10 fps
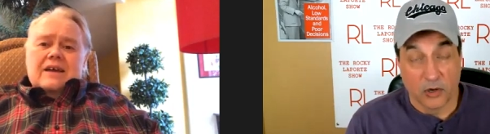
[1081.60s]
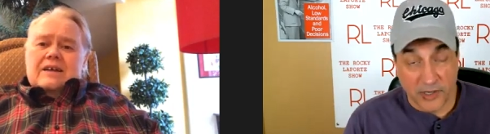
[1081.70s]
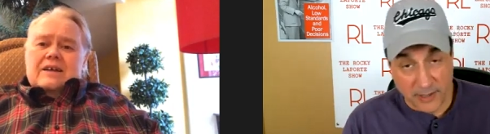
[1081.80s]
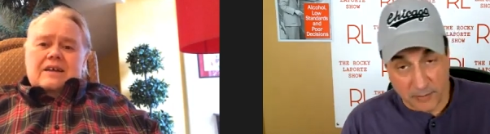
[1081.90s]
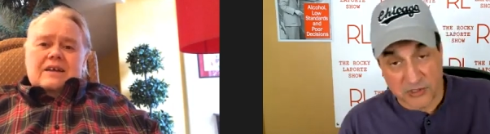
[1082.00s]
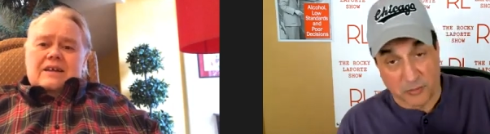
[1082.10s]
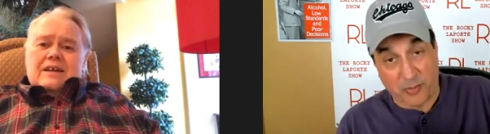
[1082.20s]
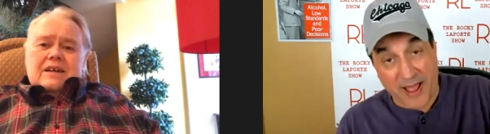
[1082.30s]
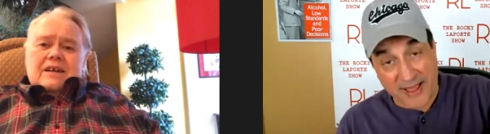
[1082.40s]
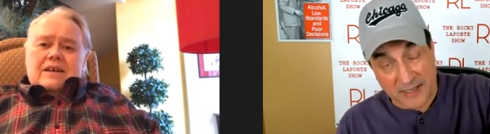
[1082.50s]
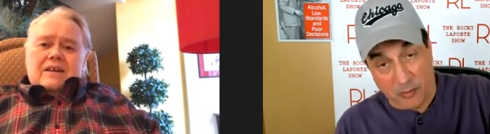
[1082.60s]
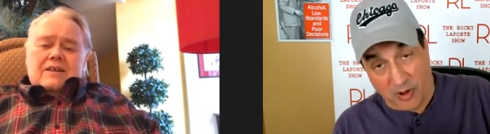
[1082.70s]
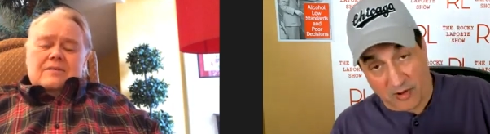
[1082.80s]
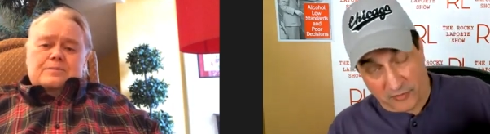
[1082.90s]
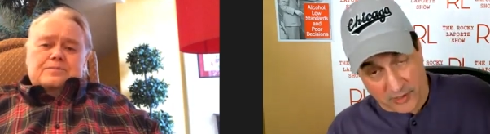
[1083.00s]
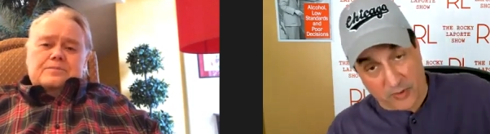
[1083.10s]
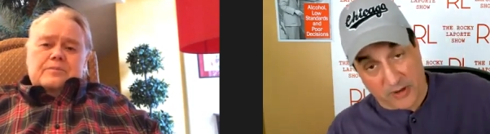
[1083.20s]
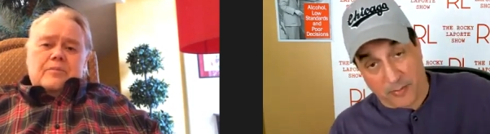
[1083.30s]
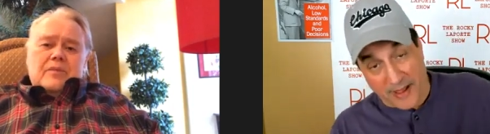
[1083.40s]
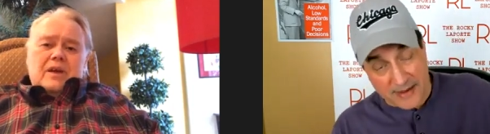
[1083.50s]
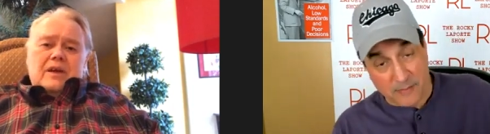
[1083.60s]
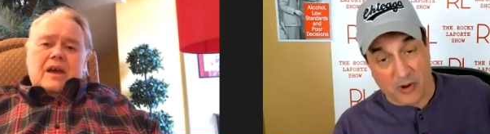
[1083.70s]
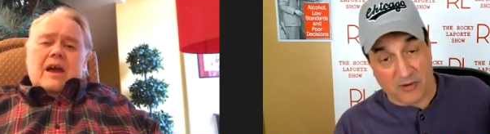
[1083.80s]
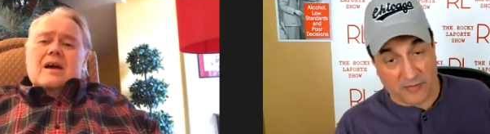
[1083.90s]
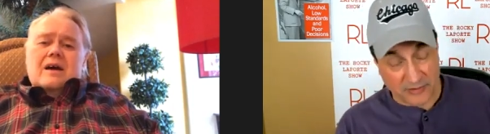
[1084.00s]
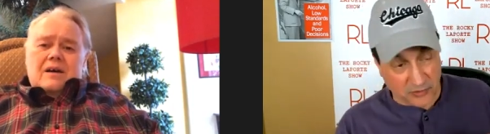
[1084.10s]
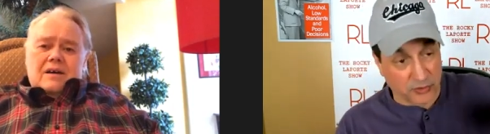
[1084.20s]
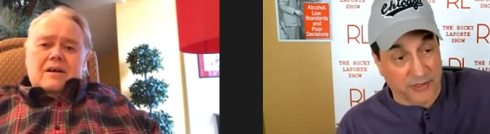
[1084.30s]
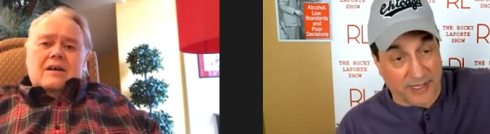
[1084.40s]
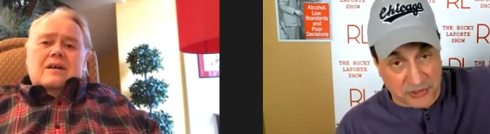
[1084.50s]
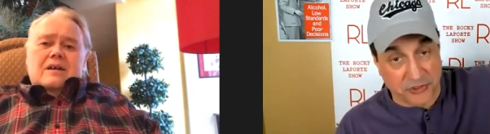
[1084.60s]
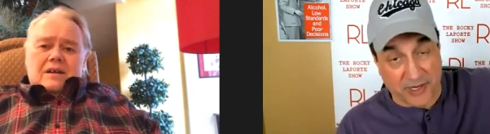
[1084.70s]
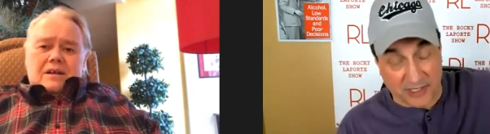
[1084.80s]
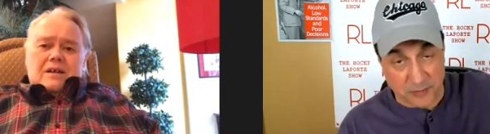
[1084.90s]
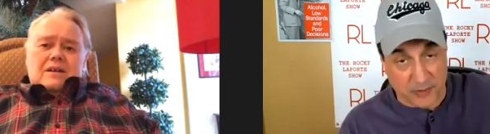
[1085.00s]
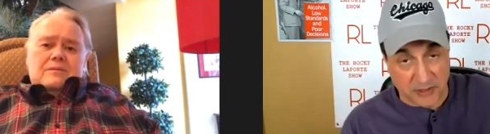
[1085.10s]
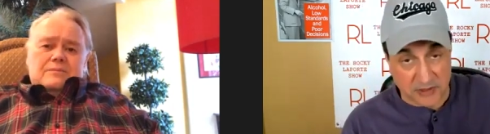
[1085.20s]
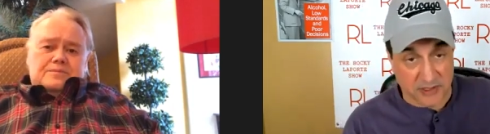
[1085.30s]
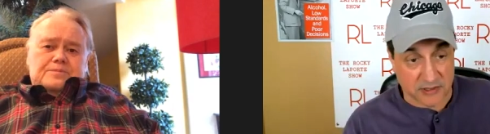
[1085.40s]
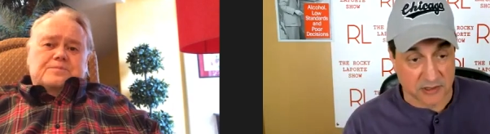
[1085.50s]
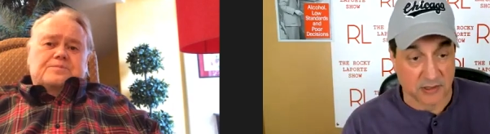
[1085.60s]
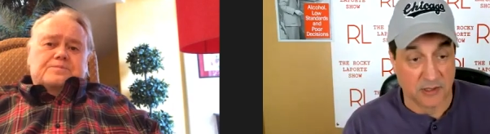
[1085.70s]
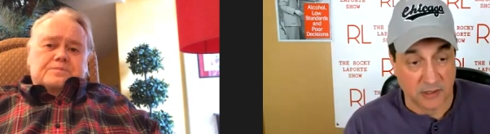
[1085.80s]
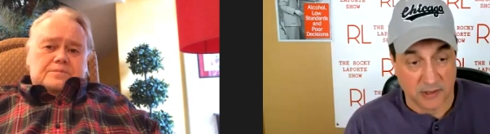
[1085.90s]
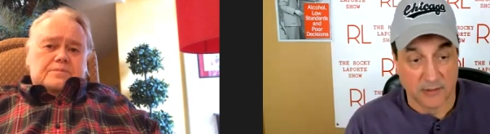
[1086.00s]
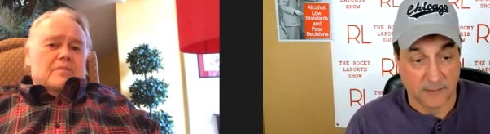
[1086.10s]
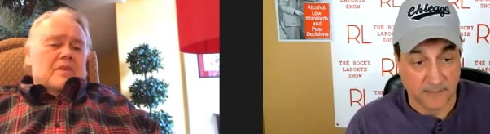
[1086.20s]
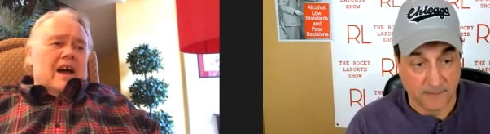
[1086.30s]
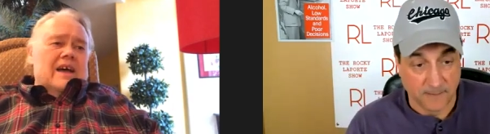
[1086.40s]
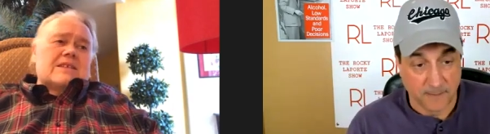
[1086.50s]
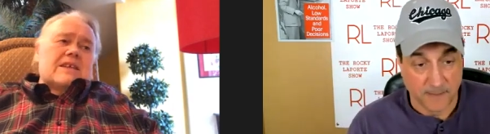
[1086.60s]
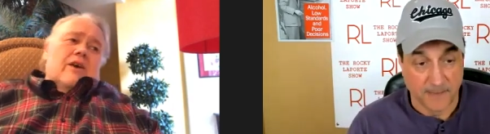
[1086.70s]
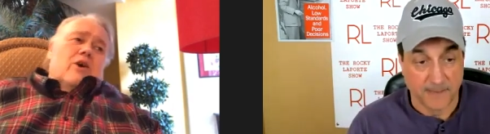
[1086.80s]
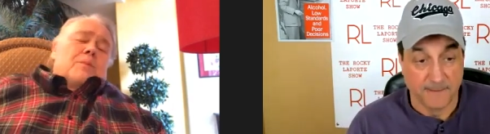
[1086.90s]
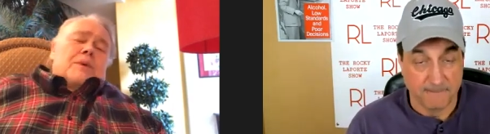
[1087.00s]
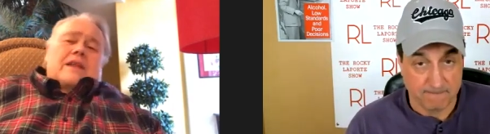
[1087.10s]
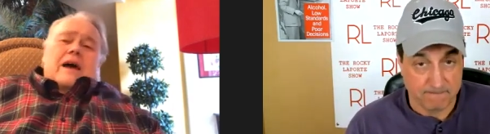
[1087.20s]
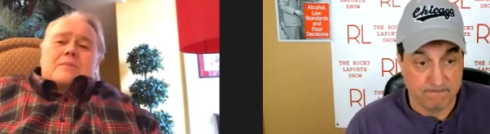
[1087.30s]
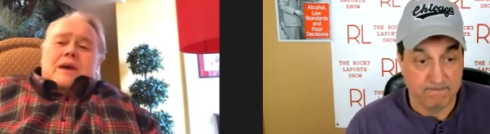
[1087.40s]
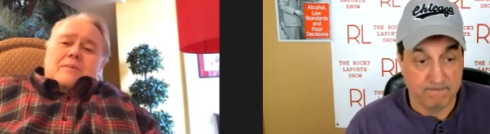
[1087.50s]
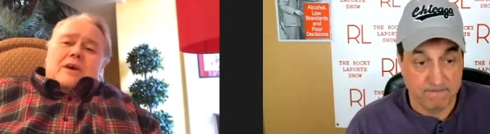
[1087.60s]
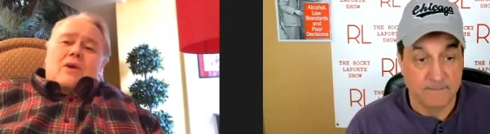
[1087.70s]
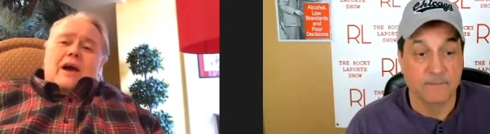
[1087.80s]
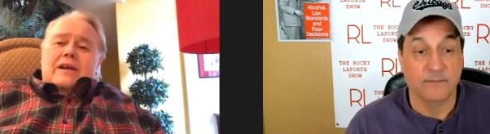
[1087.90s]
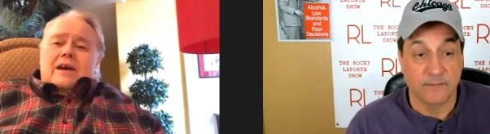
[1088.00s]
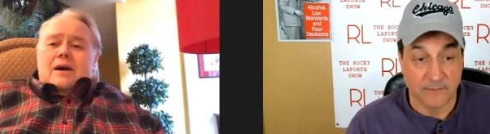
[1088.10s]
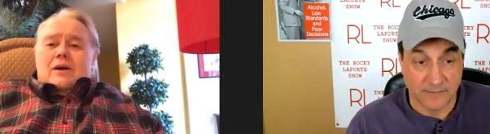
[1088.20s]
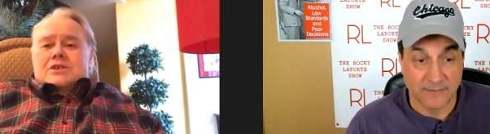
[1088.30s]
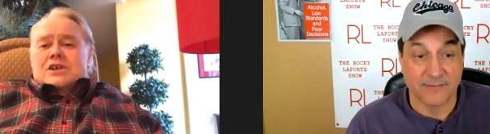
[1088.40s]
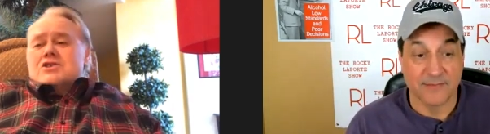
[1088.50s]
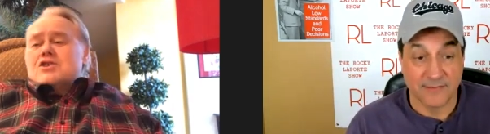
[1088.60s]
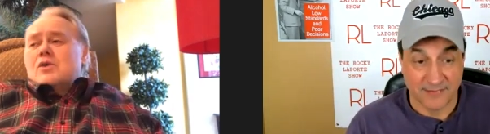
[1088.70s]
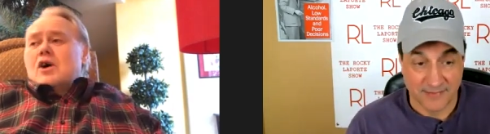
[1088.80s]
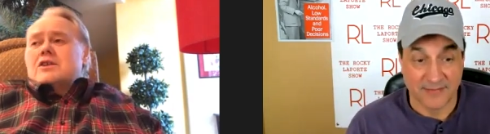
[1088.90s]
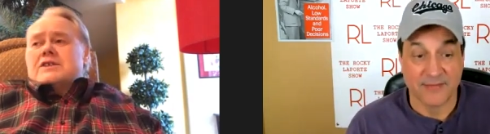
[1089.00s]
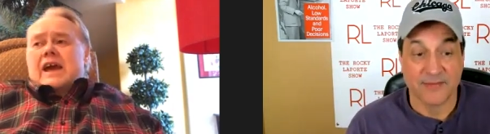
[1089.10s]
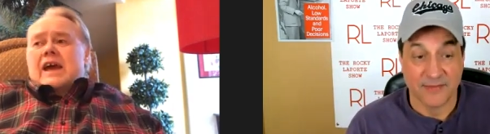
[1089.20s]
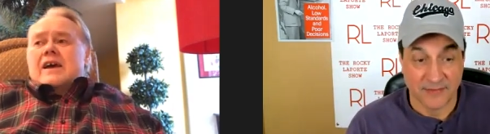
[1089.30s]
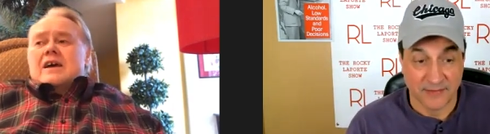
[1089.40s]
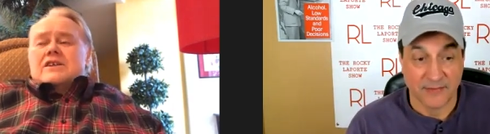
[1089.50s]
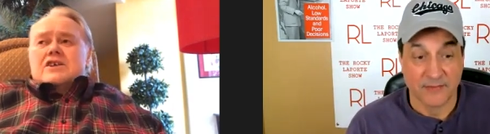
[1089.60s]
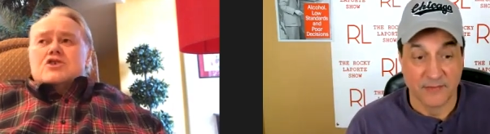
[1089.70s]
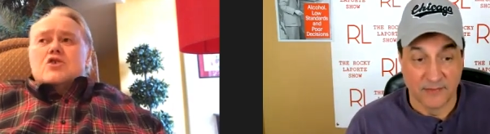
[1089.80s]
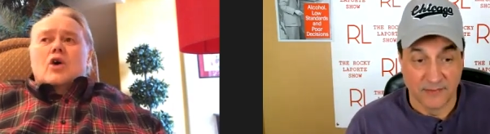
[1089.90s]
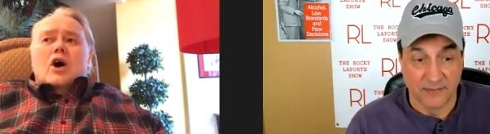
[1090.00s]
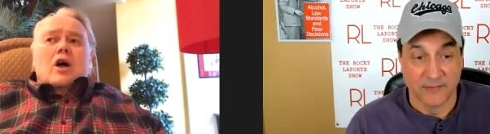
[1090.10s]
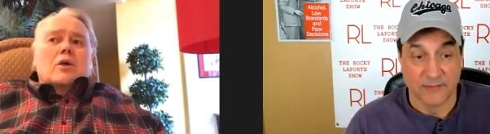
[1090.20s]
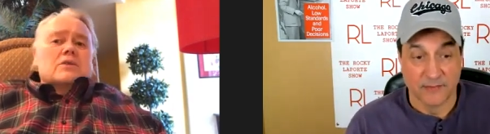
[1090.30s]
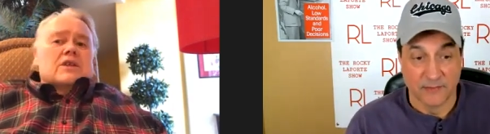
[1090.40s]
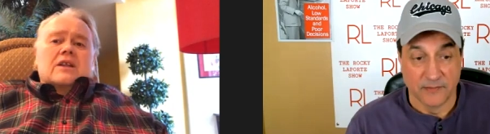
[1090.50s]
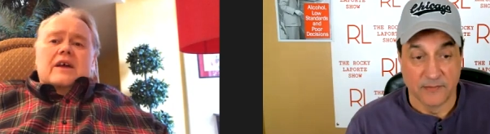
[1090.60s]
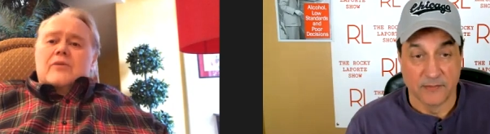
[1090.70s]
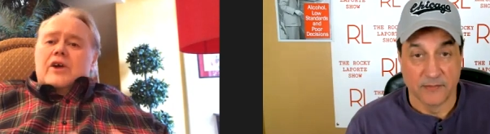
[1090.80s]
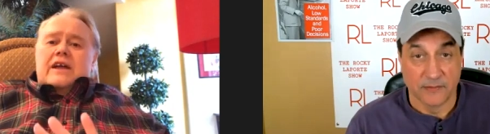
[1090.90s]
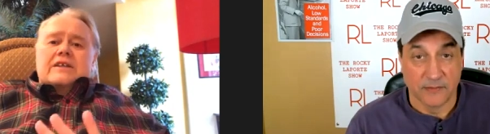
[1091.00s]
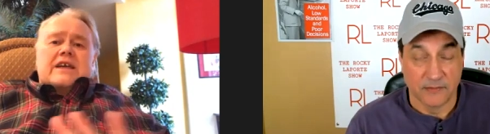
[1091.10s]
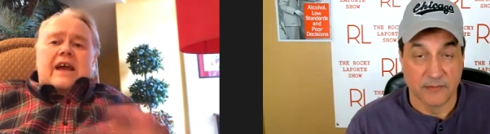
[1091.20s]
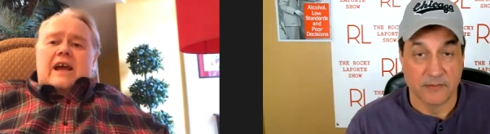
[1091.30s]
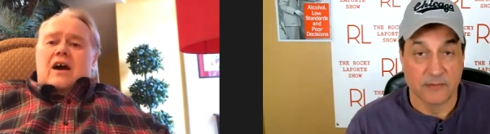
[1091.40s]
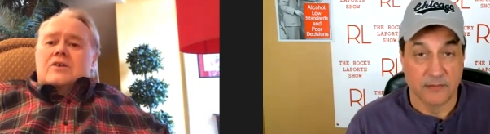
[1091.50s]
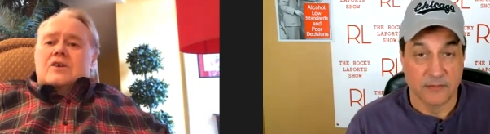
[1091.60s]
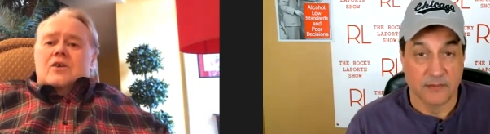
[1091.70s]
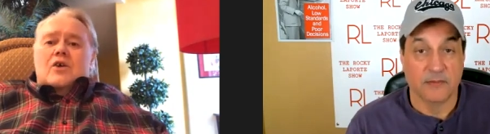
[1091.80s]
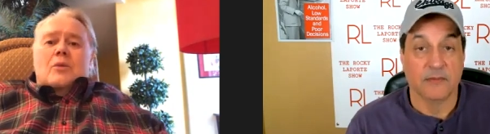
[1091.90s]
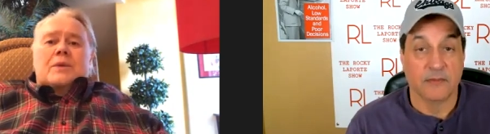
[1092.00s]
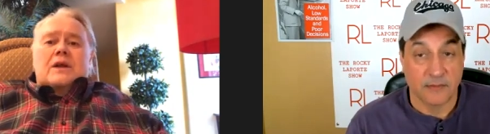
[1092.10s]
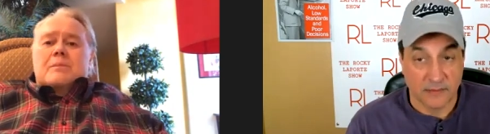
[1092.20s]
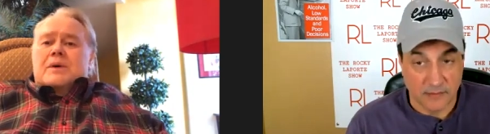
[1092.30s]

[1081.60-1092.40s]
Speaker 1: Her neighbors are buying them off her. They want to buy them off her. I told her that's your next business.
Speaker 2: I say open that baby right up. Just do all pay. just do all delivery and takeout. Don't open a